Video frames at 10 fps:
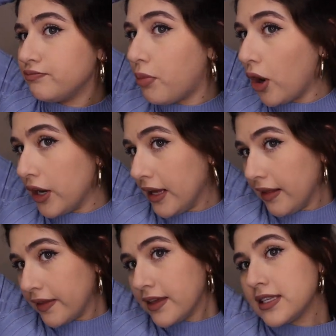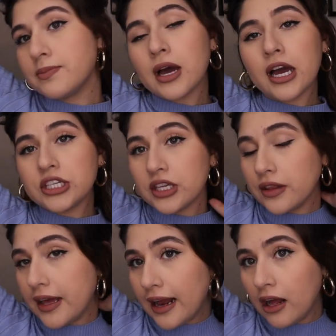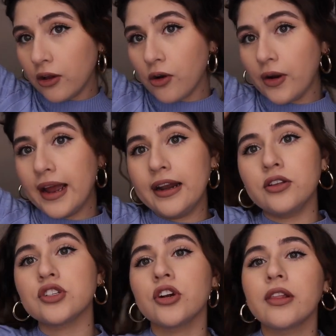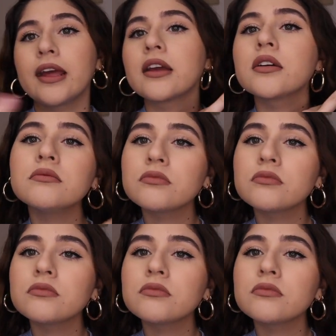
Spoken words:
parting like this much, and then I'll go ahead and I'll start like